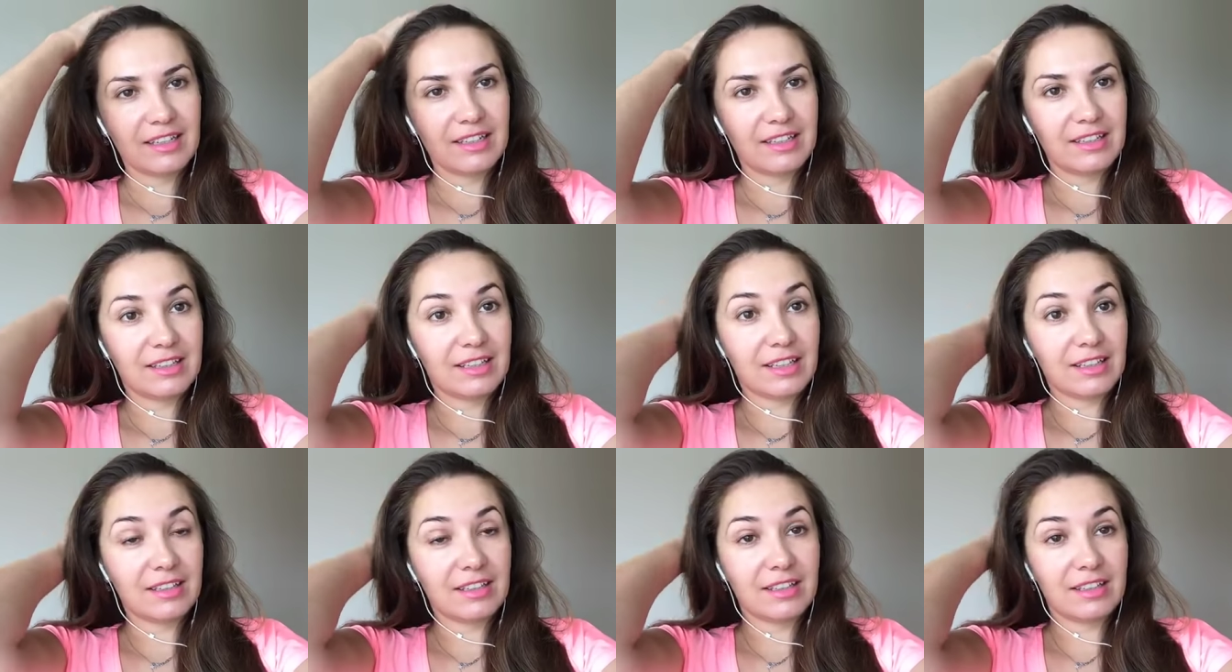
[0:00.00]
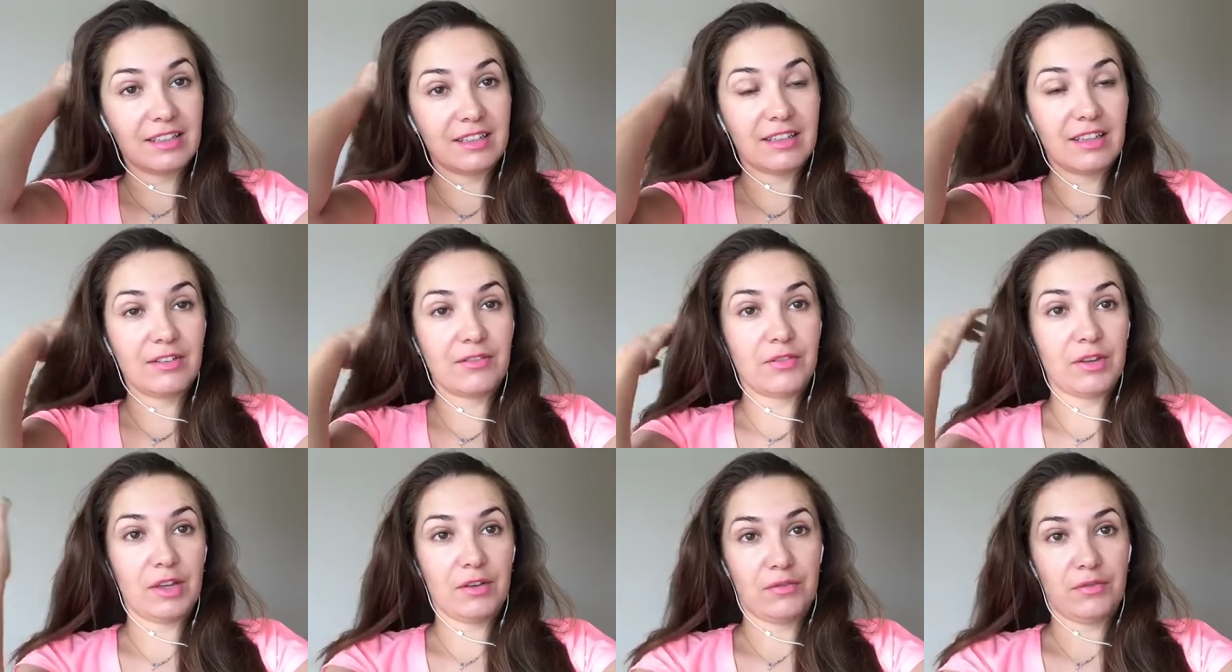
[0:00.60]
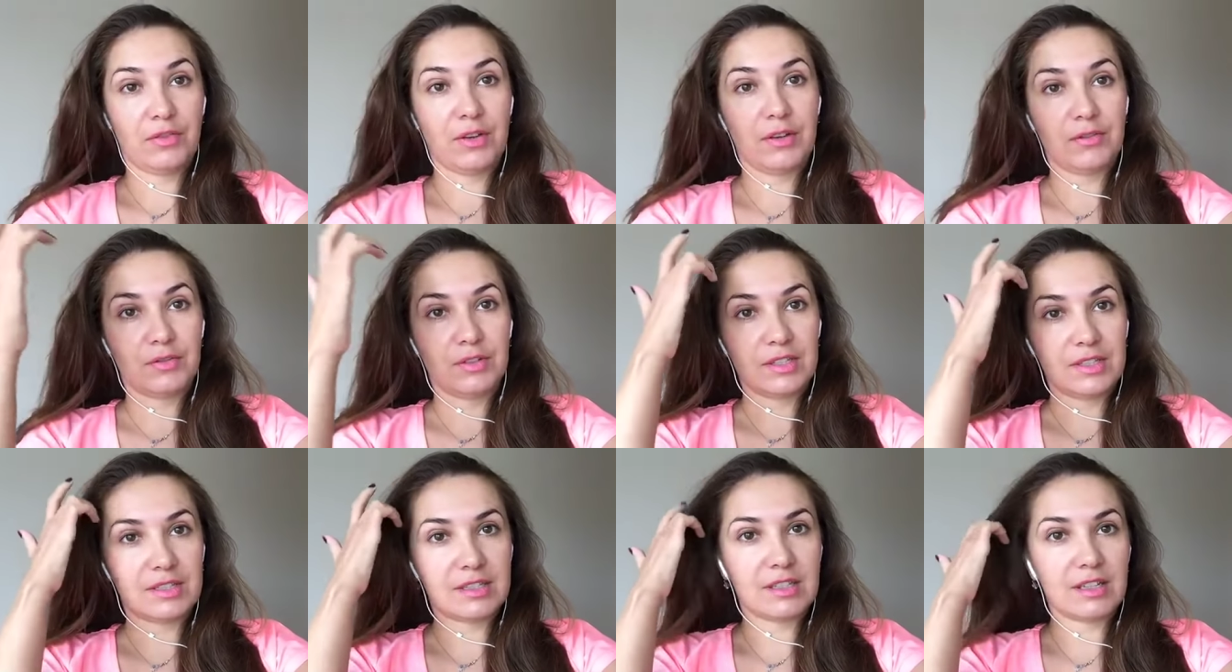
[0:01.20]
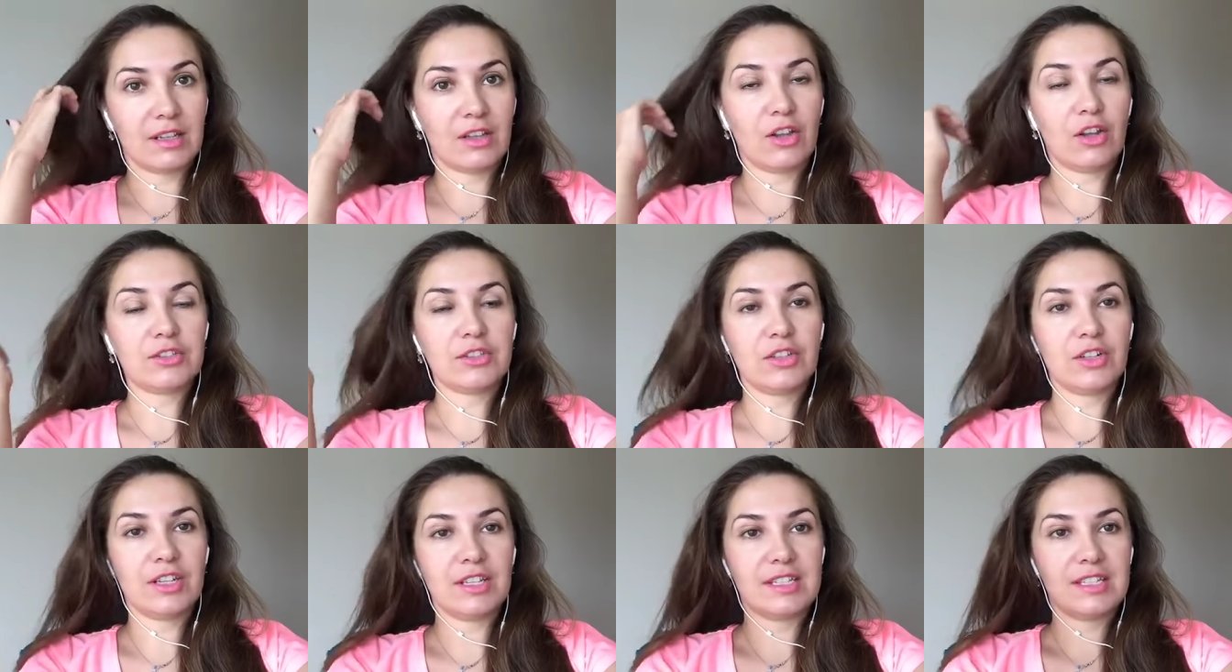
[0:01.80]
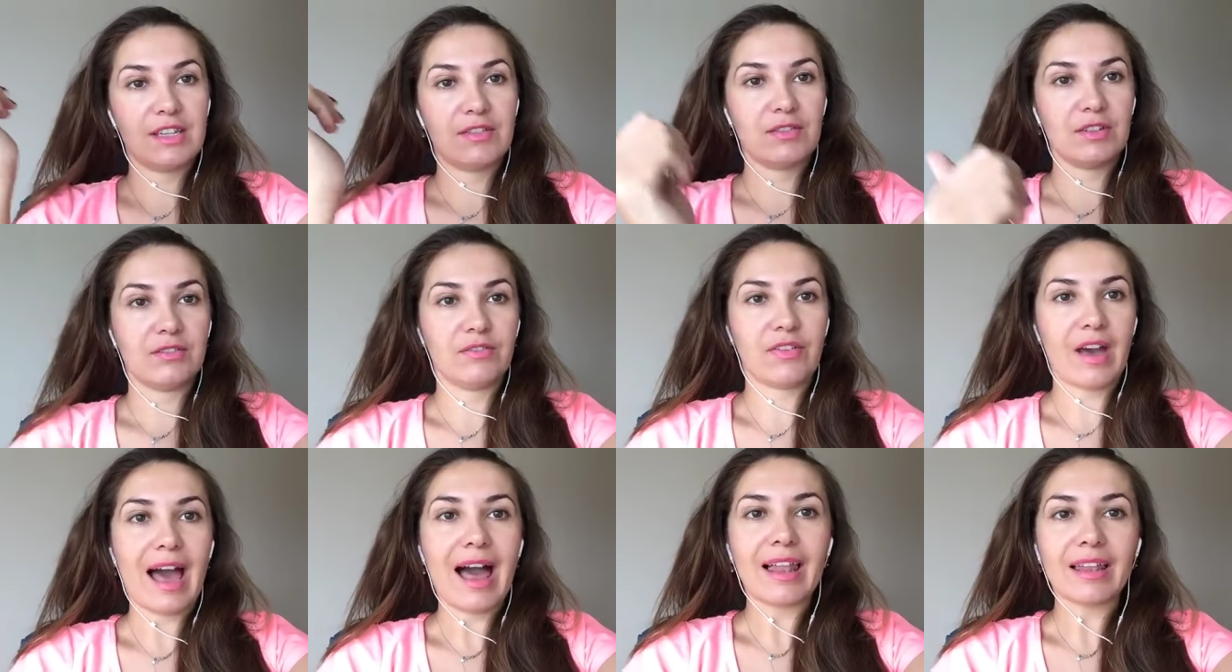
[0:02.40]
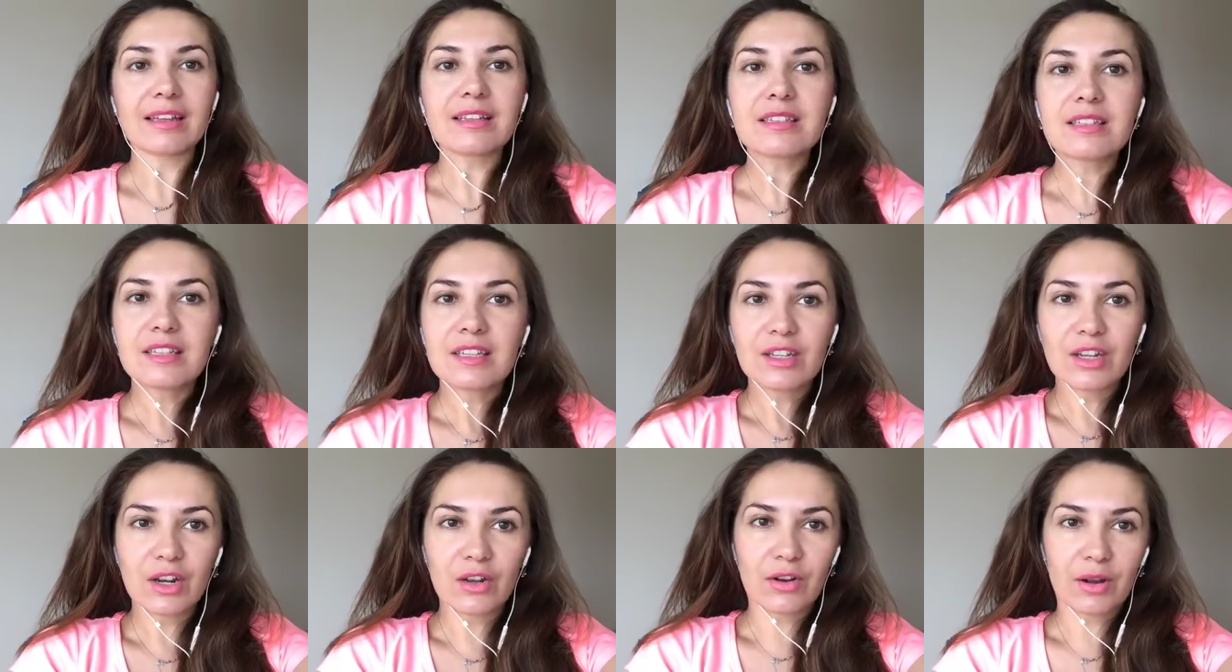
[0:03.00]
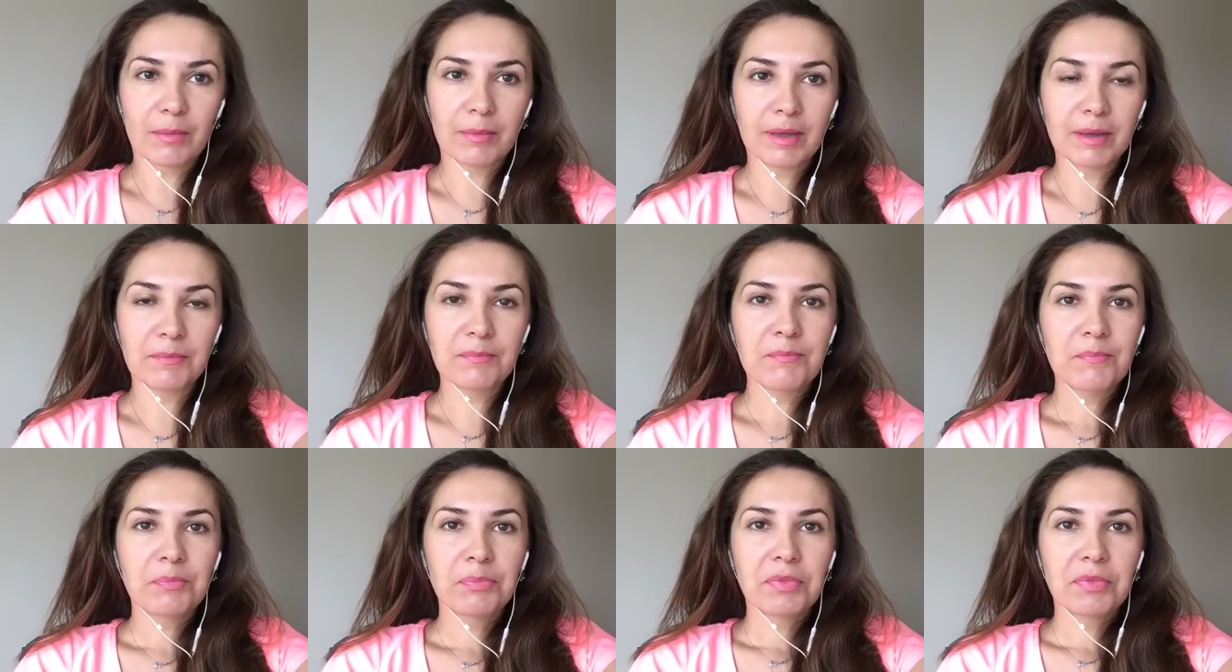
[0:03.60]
if this lottery is even valid, you know what I mean?